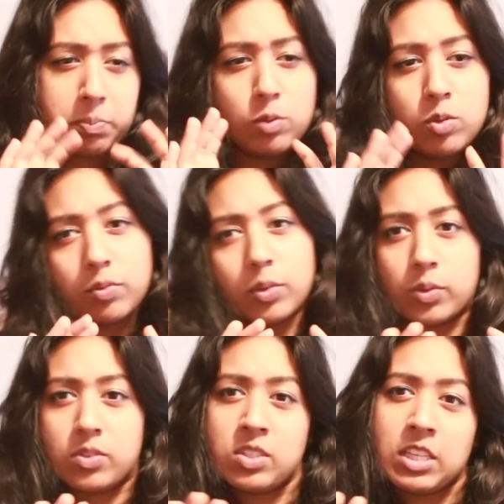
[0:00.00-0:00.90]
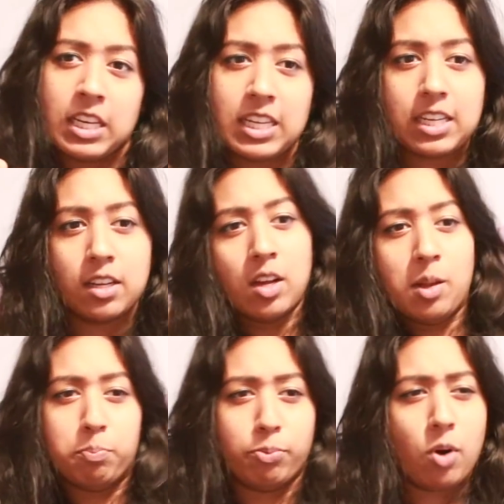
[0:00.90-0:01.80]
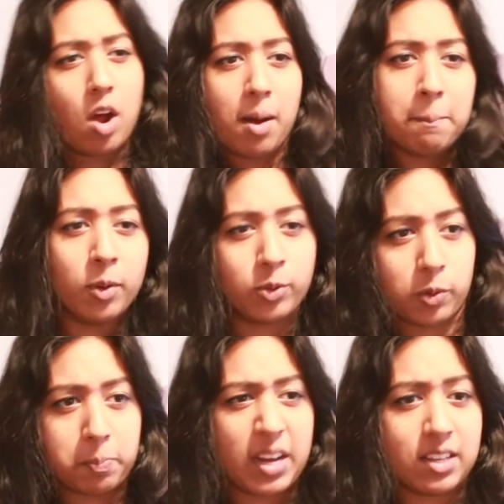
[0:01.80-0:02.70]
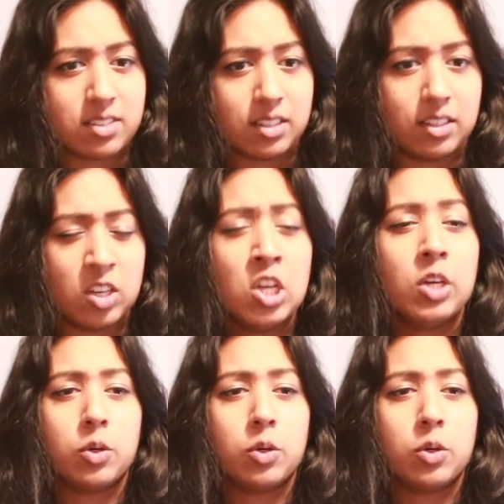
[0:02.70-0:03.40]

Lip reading: beautiful, skinny bra model person